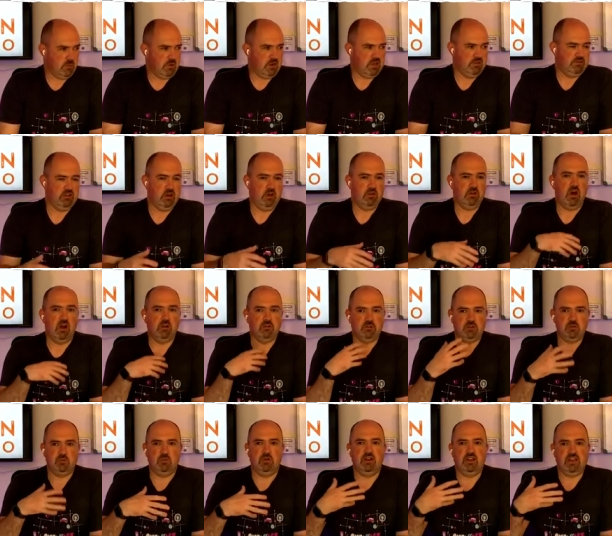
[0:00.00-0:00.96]
And I believe, you know,
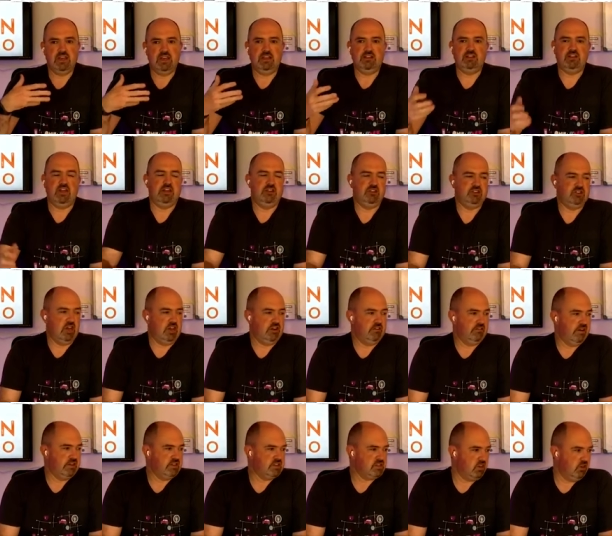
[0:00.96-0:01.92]
ultimately it
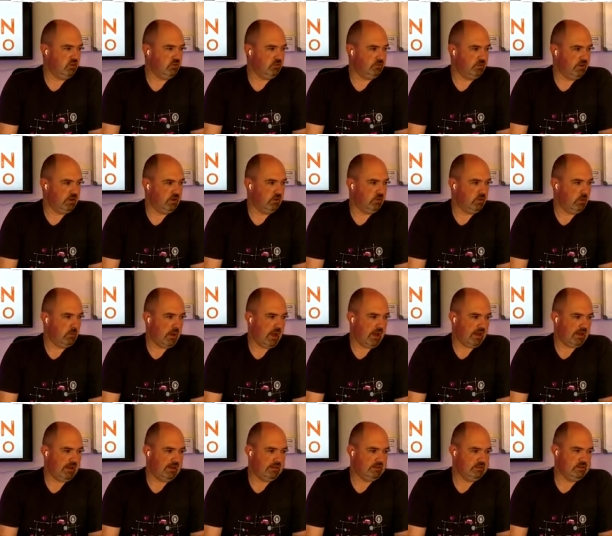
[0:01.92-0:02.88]
generates config on the
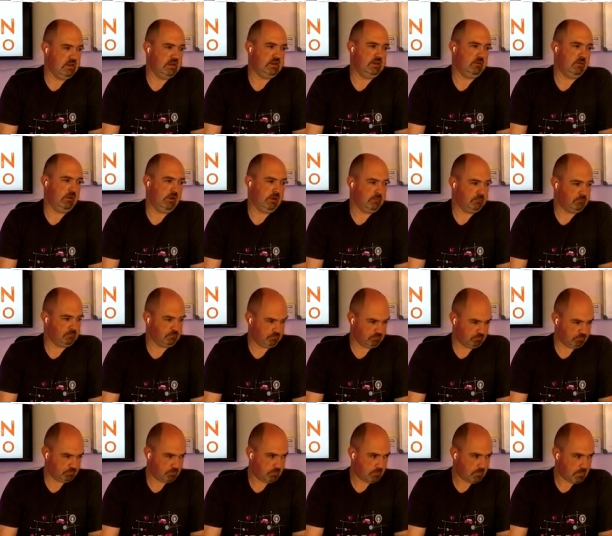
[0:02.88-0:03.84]
back end anyway.
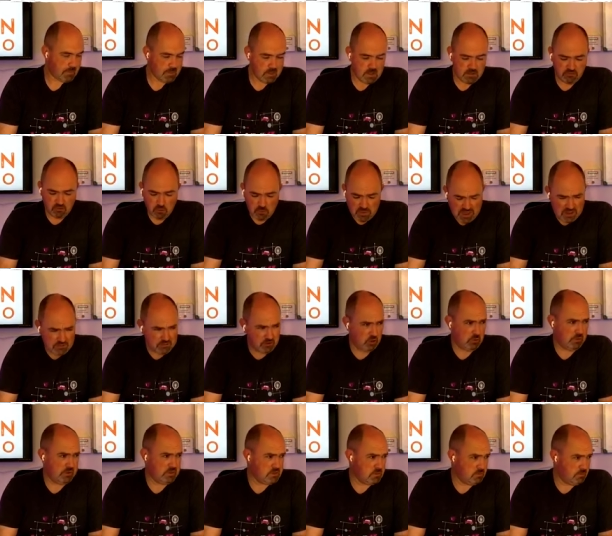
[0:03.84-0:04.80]
So we have
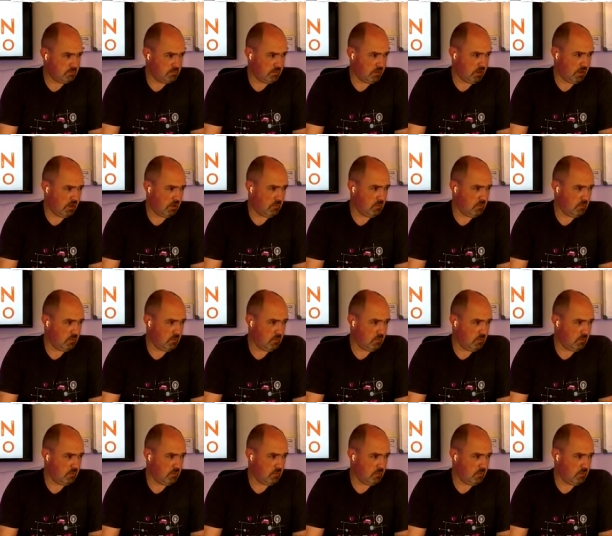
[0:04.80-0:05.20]
GUIs.